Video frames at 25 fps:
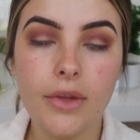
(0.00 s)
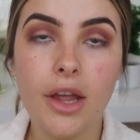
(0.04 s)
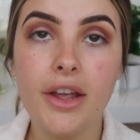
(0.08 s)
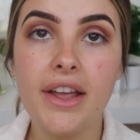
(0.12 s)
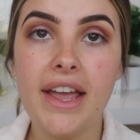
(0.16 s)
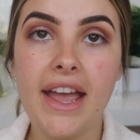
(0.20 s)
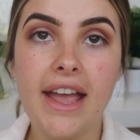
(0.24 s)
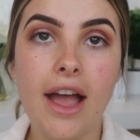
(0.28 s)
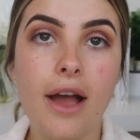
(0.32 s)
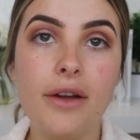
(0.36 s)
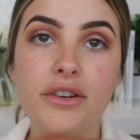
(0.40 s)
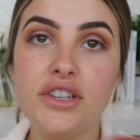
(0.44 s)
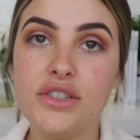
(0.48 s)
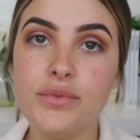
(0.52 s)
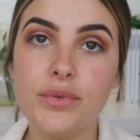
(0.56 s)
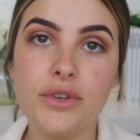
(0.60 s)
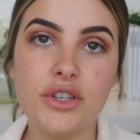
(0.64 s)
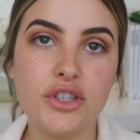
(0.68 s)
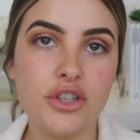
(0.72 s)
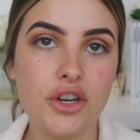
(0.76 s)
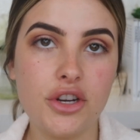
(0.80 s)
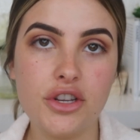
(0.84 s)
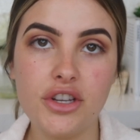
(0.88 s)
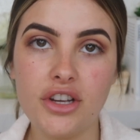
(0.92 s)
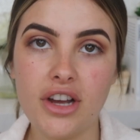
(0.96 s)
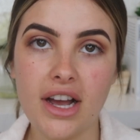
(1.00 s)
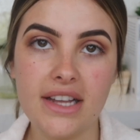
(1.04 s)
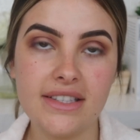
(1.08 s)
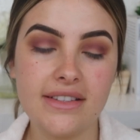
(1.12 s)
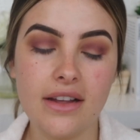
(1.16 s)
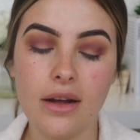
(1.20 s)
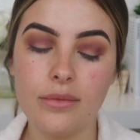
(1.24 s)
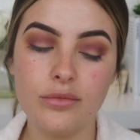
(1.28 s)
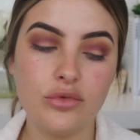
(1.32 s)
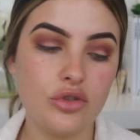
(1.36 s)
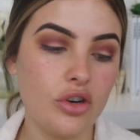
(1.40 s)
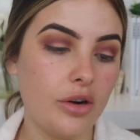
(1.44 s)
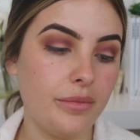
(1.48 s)
Okay, I just want to show you guys
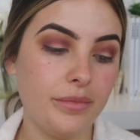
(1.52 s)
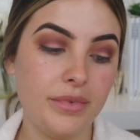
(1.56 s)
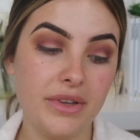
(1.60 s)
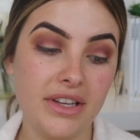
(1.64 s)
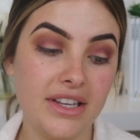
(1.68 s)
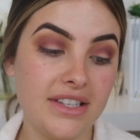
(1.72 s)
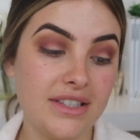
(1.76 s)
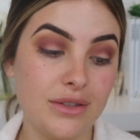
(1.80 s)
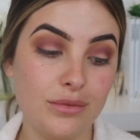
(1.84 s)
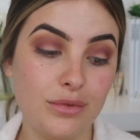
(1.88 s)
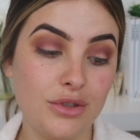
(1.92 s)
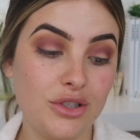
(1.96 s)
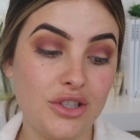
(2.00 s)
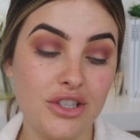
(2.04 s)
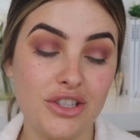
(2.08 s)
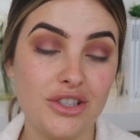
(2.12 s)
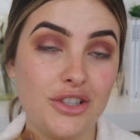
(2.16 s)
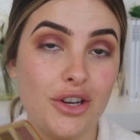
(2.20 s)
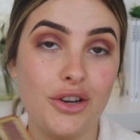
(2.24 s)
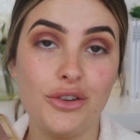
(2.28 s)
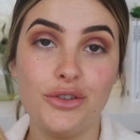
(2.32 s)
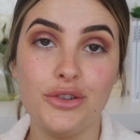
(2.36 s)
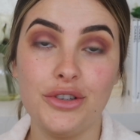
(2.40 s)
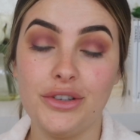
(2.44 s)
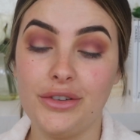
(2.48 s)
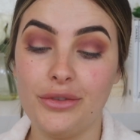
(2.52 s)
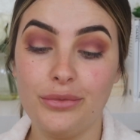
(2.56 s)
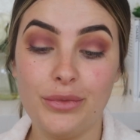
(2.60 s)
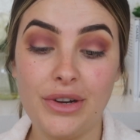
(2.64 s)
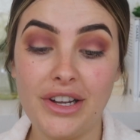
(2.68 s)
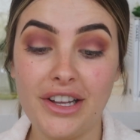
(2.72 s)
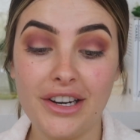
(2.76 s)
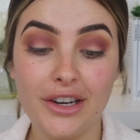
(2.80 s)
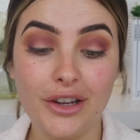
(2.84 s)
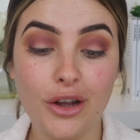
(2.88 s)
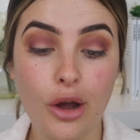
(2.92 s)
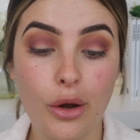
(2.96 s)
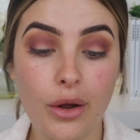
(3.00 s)
Gumdrop because it was just so good.
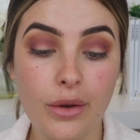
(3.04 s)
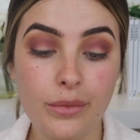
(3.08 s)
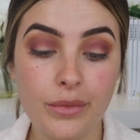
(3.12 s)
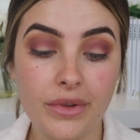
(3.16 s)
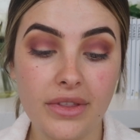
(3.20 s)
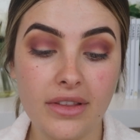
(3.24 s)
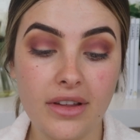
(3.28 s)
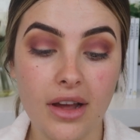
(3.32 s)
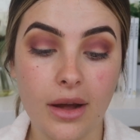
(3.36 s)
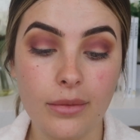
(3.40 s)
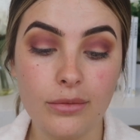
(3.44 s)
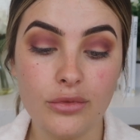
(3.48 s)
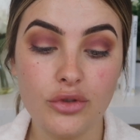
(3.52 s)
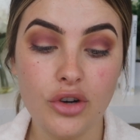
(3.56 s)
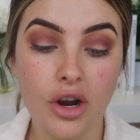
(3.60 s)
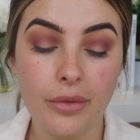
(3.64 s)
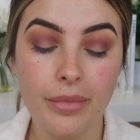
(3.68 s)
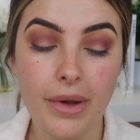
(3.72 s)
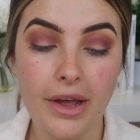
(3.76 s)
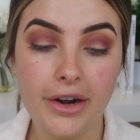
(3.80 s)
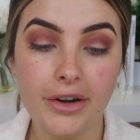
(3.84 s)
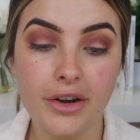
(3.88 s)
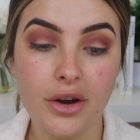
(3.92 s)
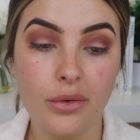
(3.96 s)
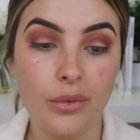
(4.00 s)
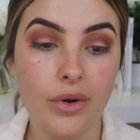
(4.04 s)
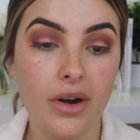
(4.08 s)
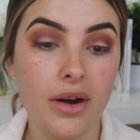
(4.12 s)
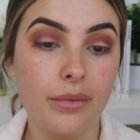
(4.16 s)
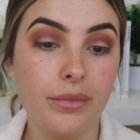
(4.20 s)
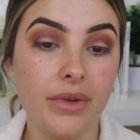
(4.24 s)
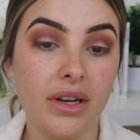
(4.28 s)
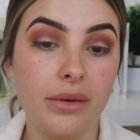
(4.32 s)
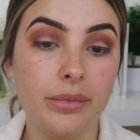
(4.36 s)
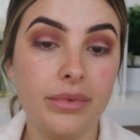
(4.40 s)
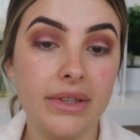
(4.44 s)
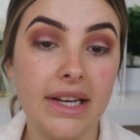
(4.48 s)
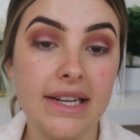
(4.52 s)
We're going to go in with Gumdrop. I don't know where
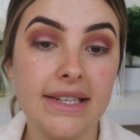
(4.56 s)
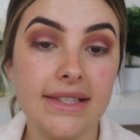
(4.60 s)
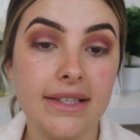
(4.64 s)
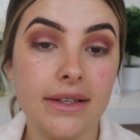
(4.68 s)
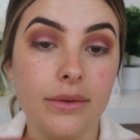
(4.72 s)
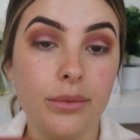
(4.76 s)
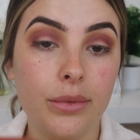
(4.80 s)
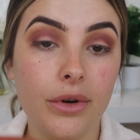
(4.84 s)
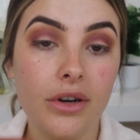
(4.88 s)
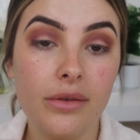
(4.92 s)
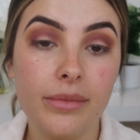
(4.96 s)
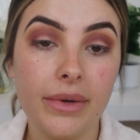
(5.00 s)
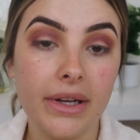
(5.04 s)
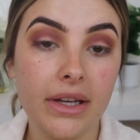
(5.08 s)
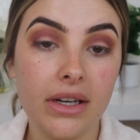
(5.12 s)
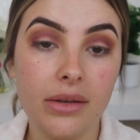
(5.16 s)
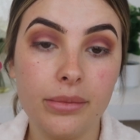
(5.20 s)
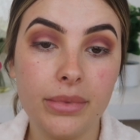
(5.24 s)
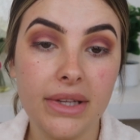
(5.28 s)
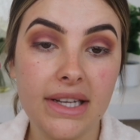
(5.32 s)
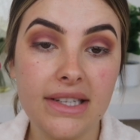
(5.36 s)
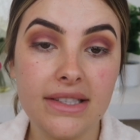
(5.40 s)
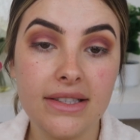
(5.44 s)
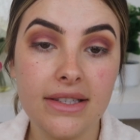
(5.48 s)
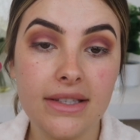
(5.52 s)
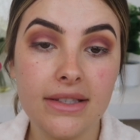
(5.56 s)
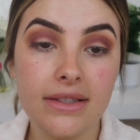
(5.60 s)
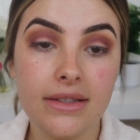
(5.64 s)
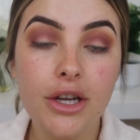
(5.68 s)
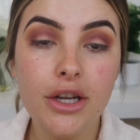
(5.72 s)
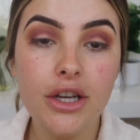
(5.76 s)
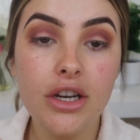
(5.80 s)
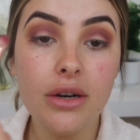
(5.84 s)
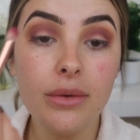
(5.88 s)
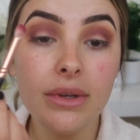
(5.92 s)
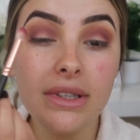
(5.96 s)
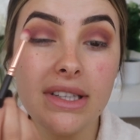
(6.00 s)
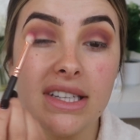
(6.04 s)
I'm going to place it. Where am I going to place this?
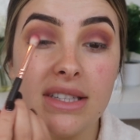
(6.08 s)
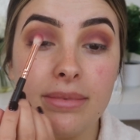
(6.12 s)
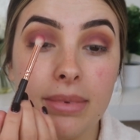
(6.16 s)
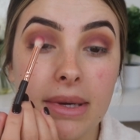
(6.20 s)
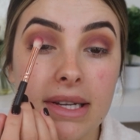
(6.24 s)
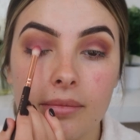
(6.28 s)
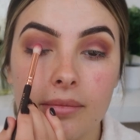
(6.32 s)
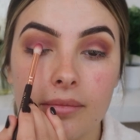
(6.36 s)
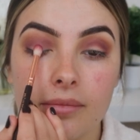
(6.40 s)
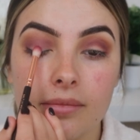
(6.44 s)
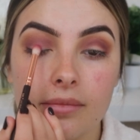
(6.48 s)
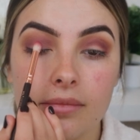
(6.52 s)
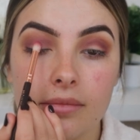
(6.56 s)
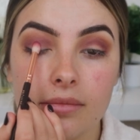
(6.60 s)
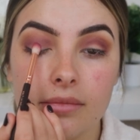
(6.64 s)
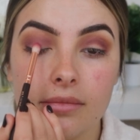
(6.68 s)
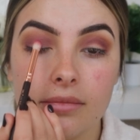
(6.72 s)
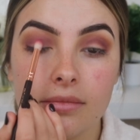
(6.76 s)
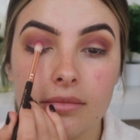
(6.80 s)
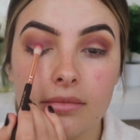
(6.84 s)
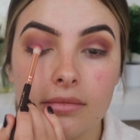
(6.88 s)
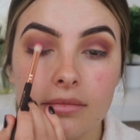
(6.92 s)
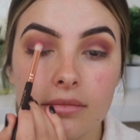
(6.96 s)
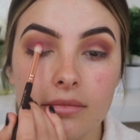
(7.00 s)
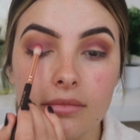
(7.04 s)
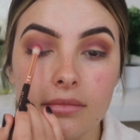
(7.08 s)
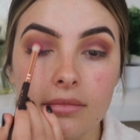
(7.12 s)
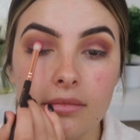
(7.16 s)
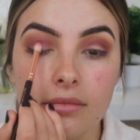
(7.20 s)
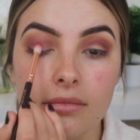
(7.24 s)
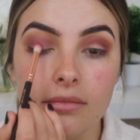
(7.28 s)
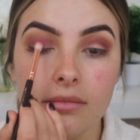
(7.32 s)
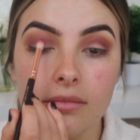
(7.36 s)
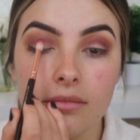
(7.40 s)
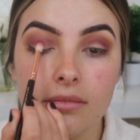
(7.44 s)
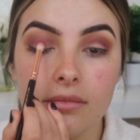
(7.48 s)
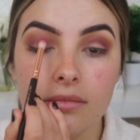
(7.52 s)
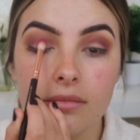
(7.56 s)
You know what? Let's place it right in the
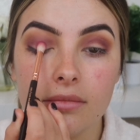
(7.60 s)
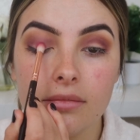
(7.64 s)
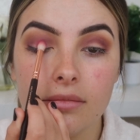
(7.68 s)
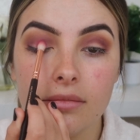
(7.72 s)
center.